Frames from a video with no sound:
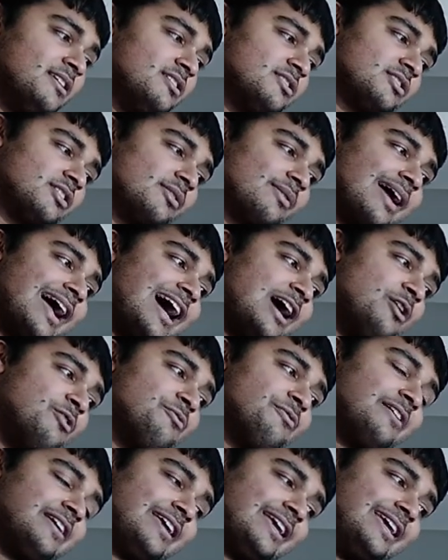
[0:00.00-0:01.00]
So
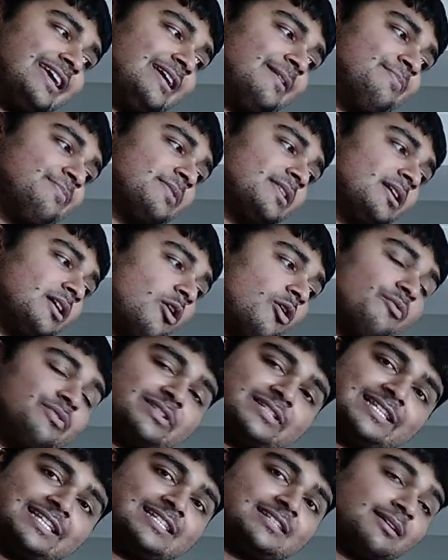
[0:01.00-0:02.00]
alpha here,
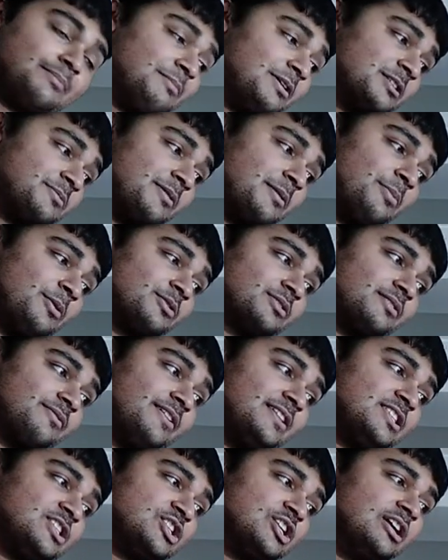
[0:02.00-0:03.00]
obviously it must be a
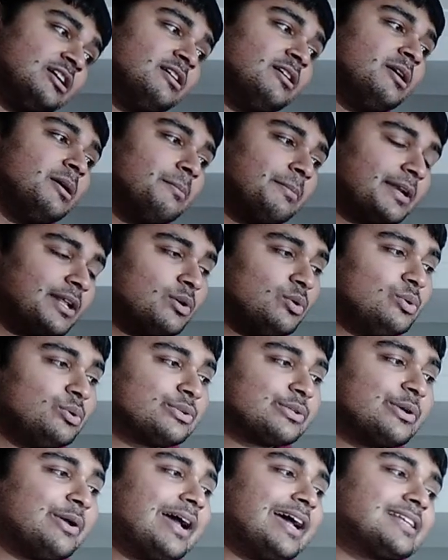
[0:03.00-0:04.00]
positive integer, but it
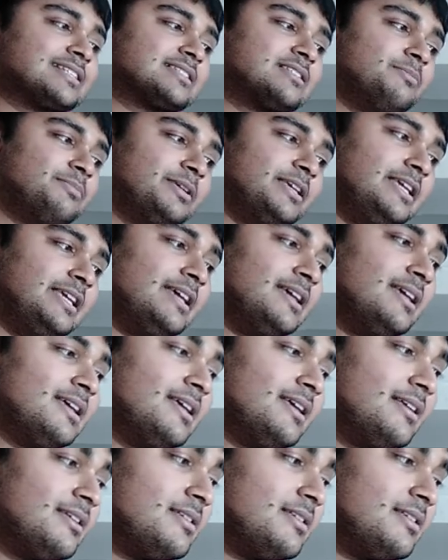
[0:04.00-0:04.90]
also has to be